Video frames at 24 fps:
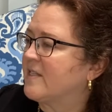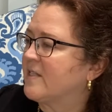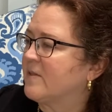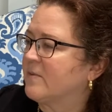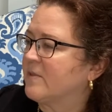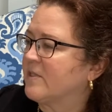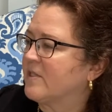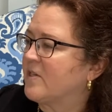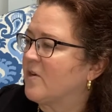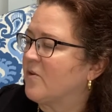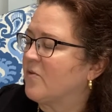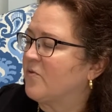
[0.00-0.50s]
there
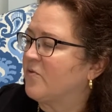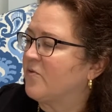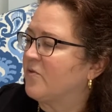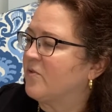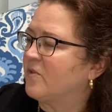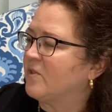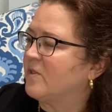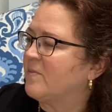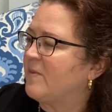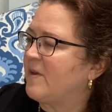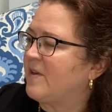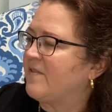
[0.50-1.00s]
was no
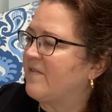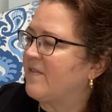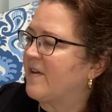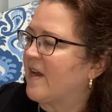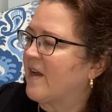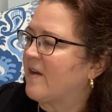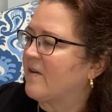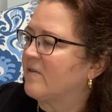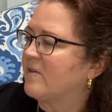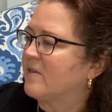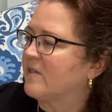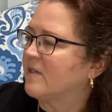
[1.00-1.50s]
food to be
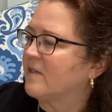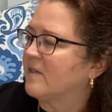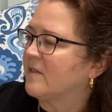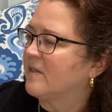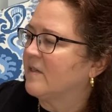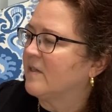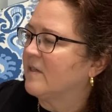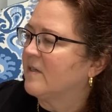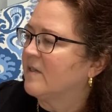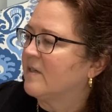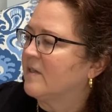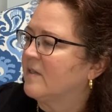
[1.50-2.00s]
found.
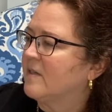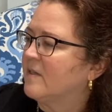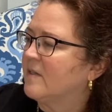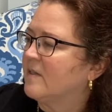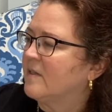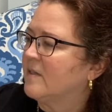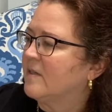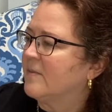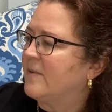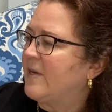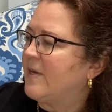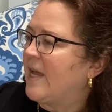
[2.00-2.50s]

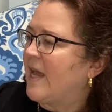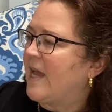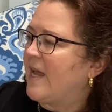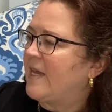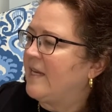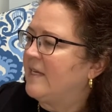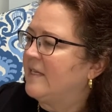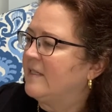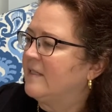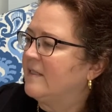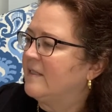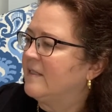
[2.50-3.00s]
We
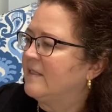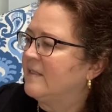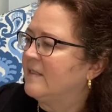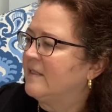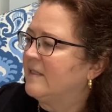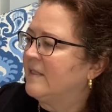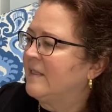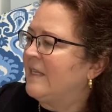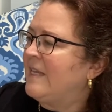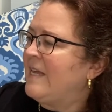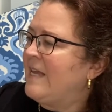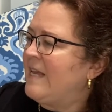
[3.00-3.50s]
ate
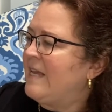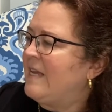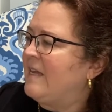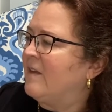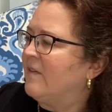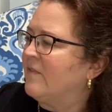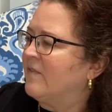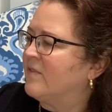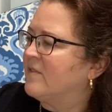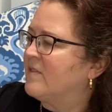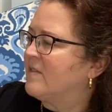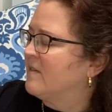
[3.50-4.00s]

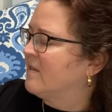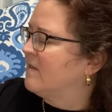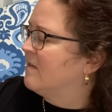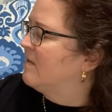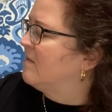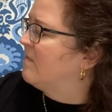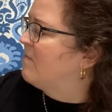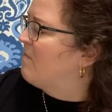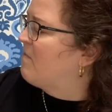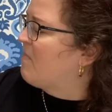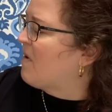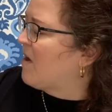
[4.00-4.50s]
leaves and
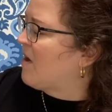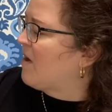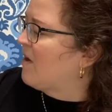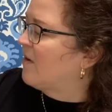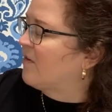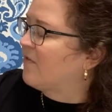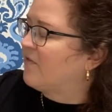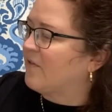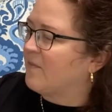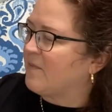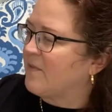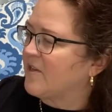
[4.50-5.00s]
bark
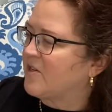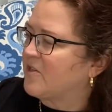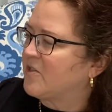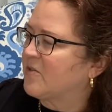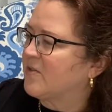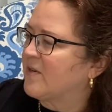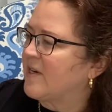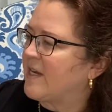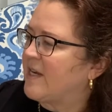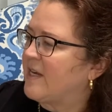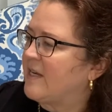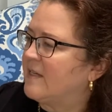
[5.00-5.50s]
from the
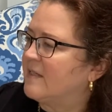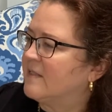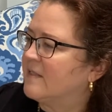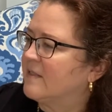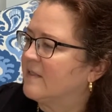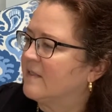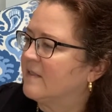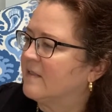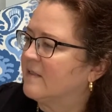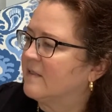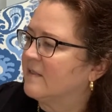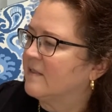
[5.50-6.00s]
trees.
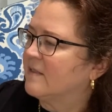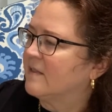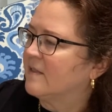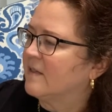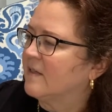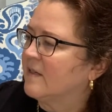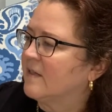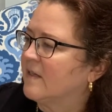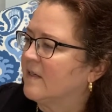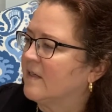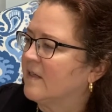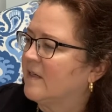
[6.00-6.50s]

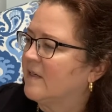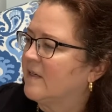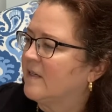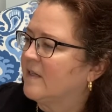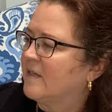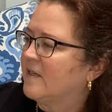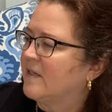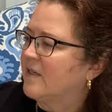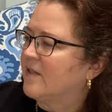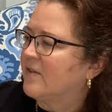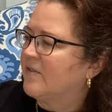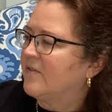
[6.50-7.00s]

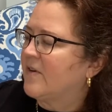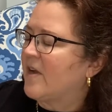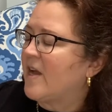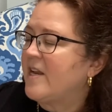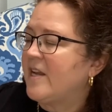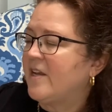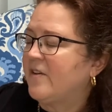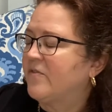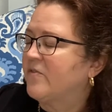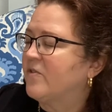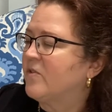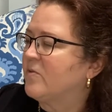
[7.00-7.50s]

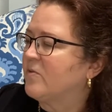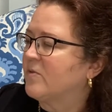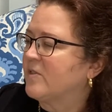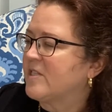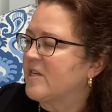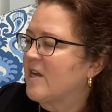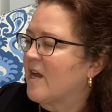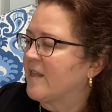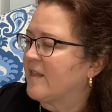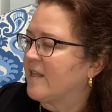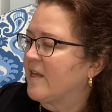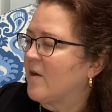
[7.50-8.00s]
Finding food was
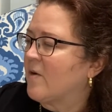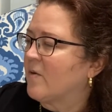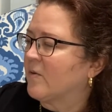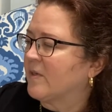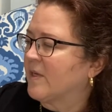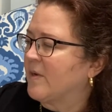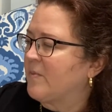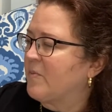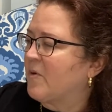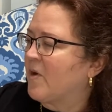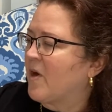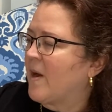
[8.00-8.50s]
not the
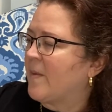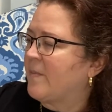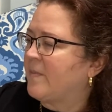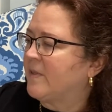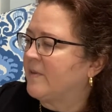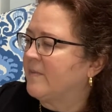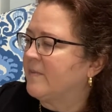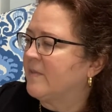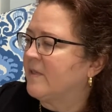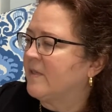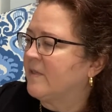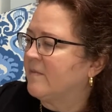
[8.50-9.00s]
only
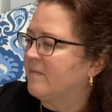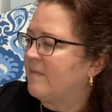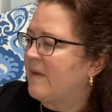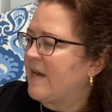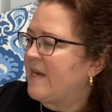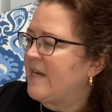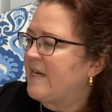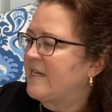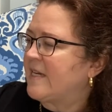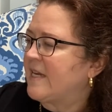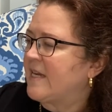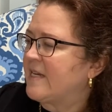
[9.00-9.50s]
problem.
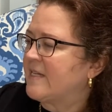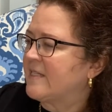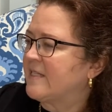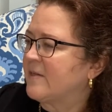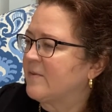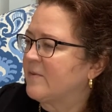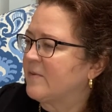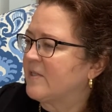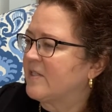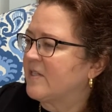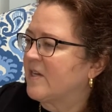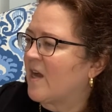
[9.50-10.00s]
Many days it
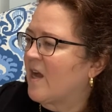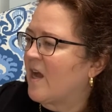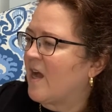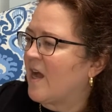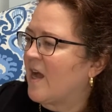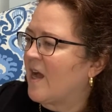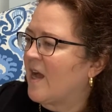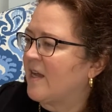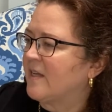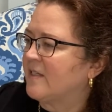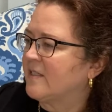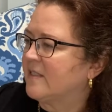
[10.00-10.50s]
was
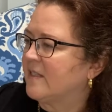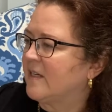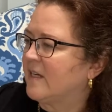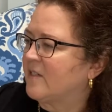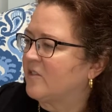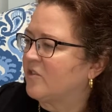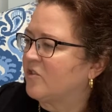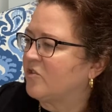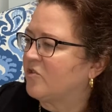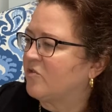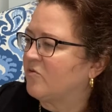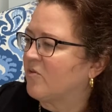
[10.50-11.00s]
hot
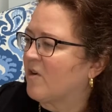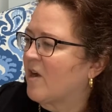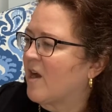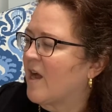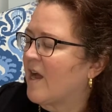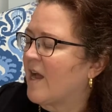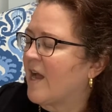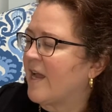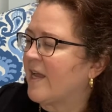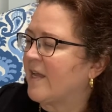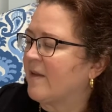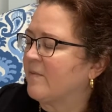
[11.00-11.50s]
and
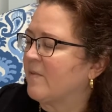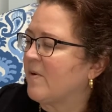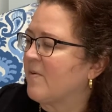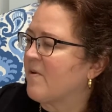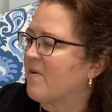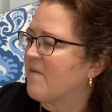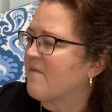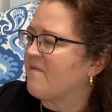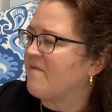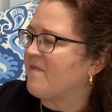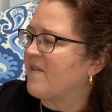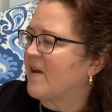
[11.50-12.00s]
dry and we
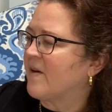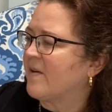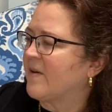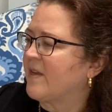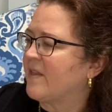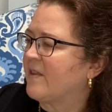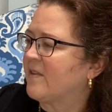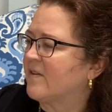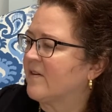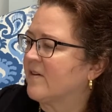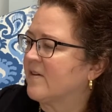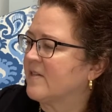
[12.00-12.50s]
were very
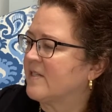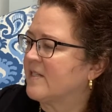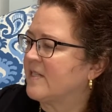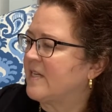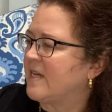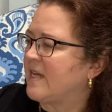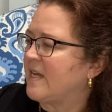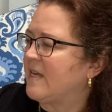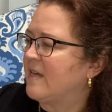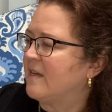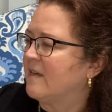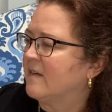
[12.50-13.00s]

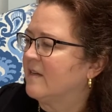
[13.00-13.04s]
thirsty.